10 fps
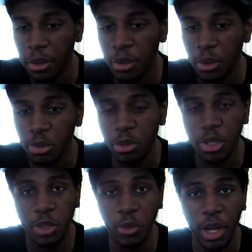You
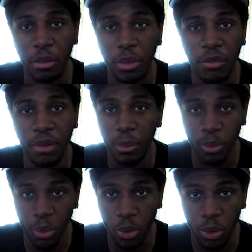can direct me if I'm
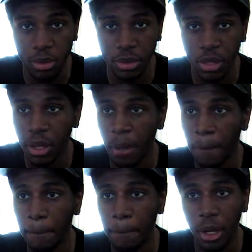wrong,
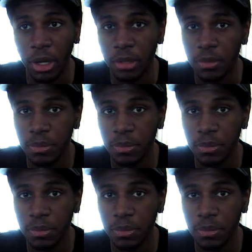but